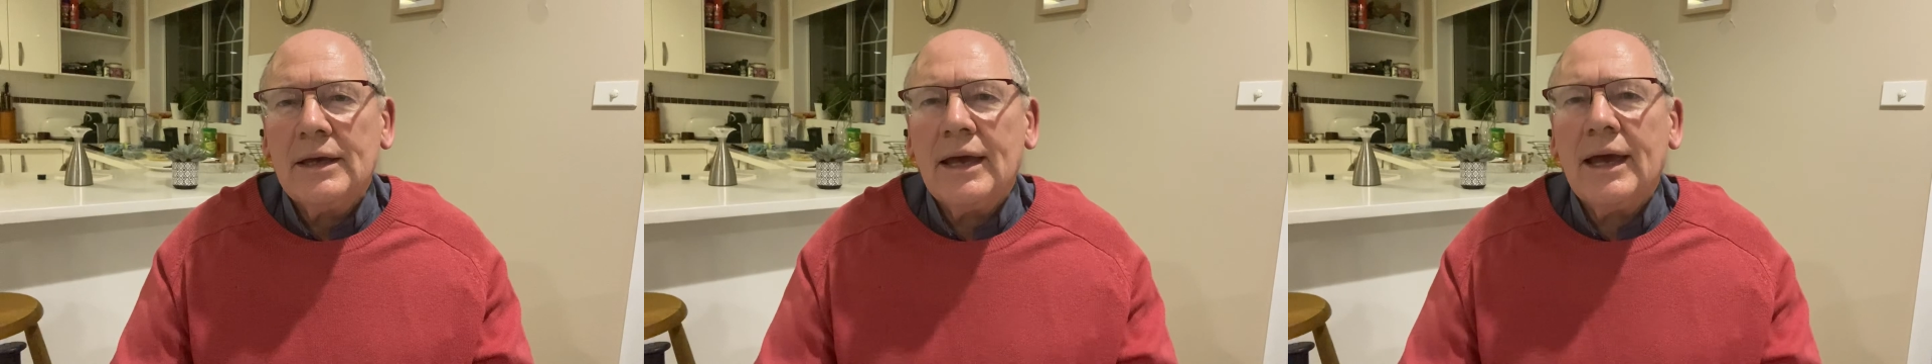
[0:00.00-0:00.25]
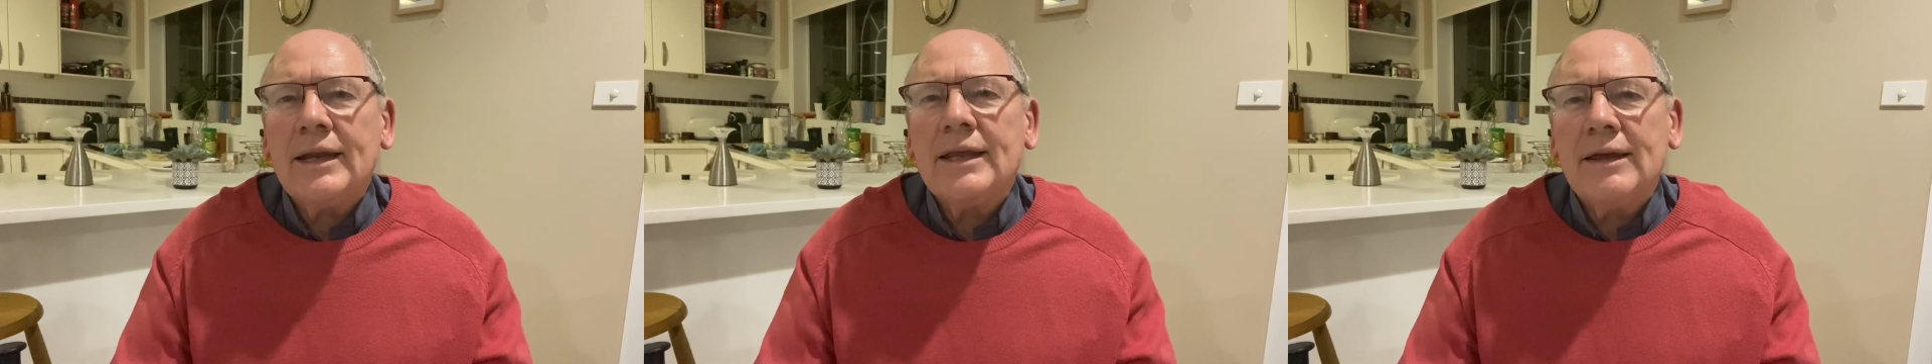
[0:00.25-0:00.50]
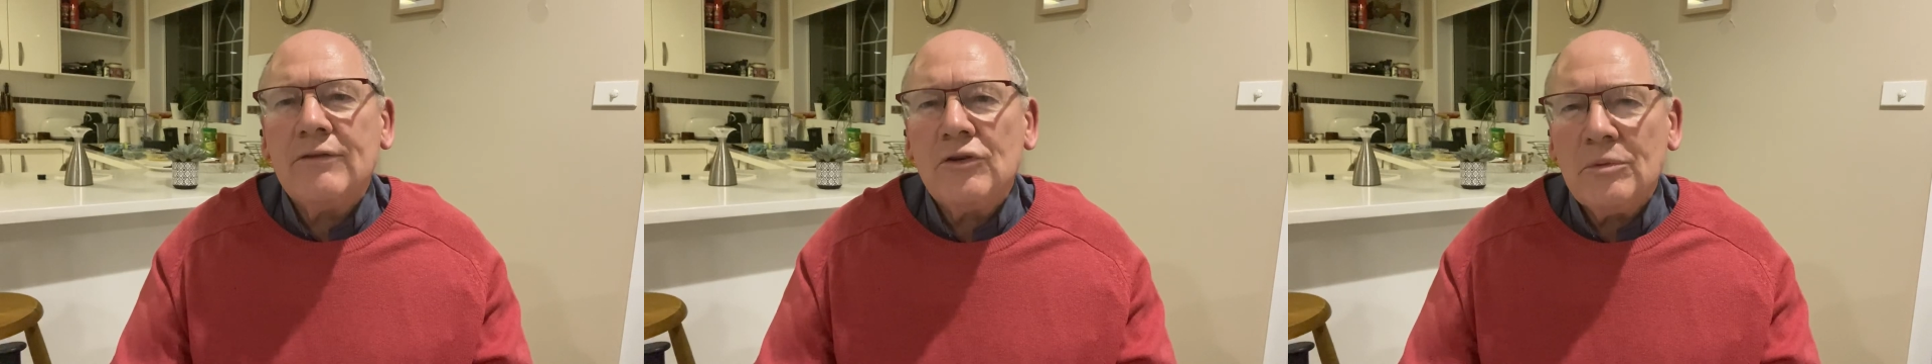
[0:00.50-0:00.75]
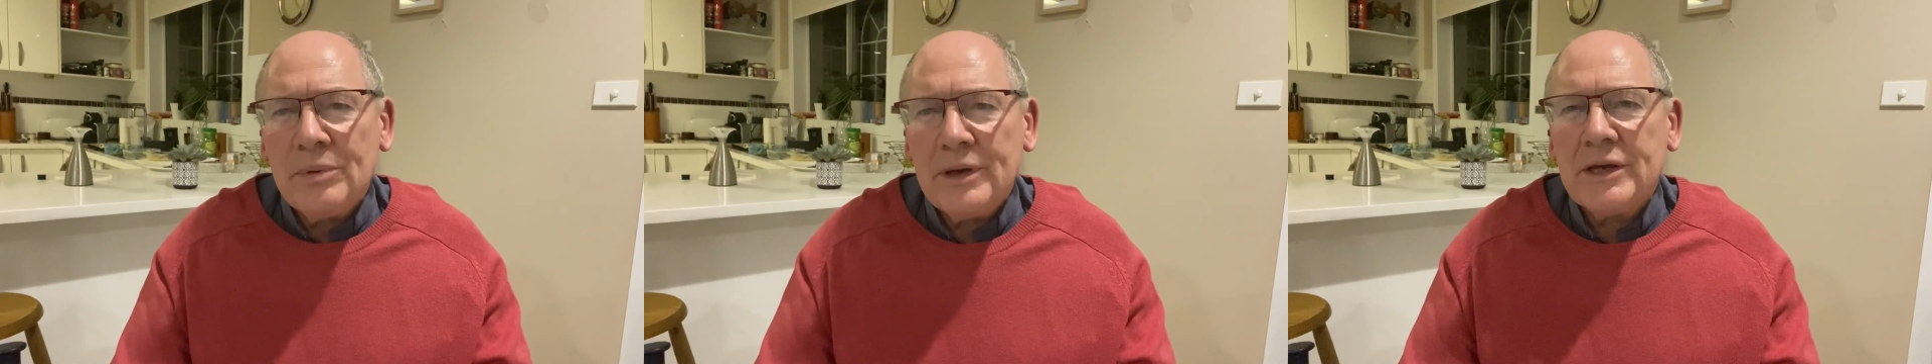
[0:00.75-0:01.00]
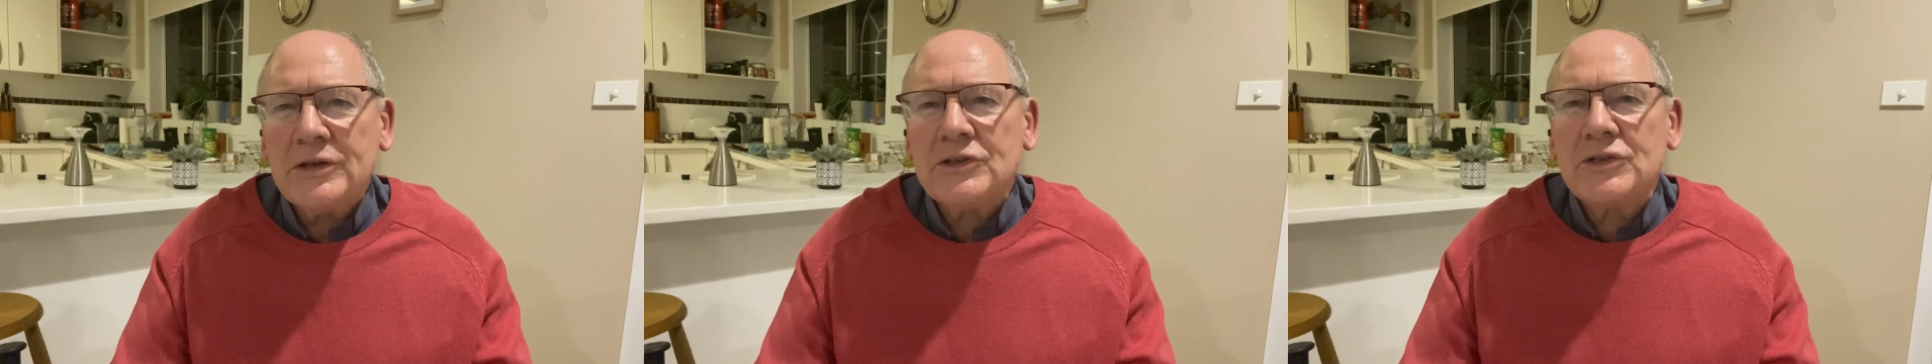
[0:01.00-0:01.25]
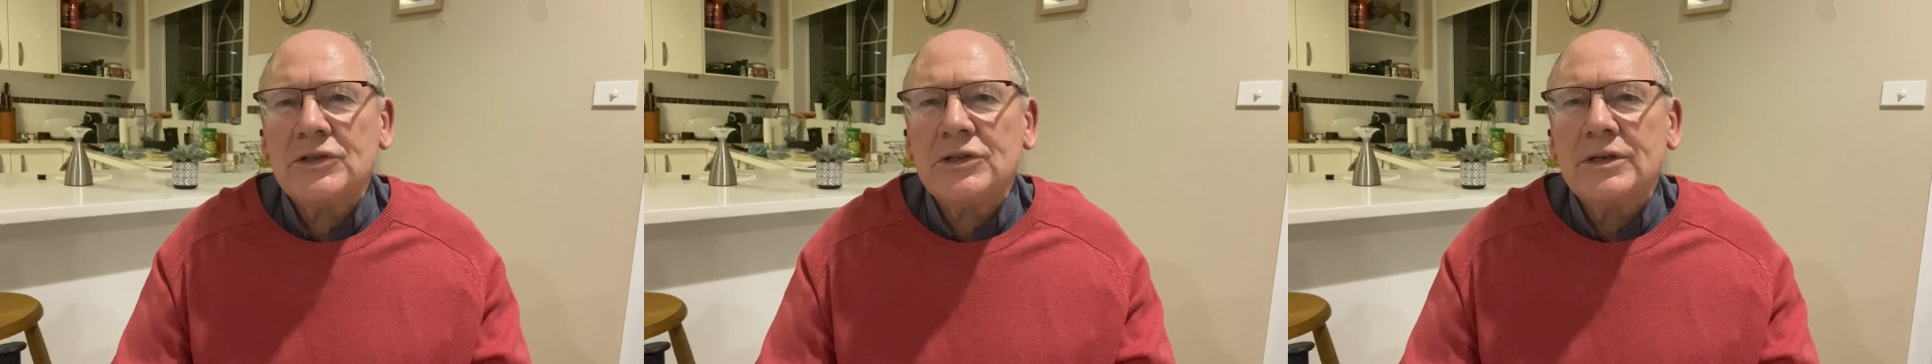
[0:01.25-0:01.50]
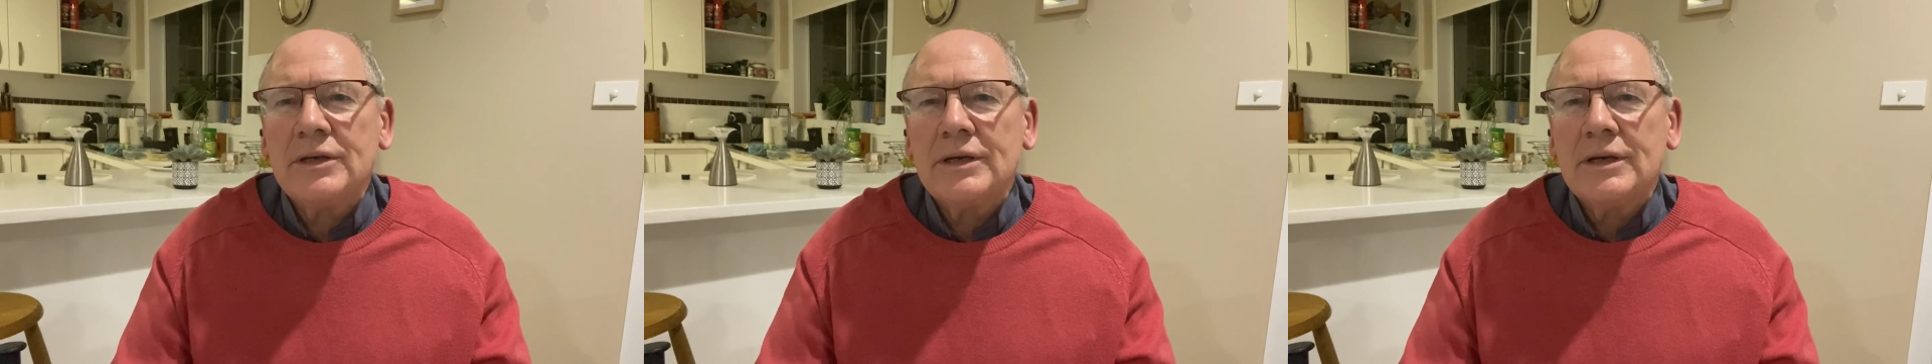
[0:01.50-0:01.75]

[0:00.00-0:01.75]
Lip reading: and give you peace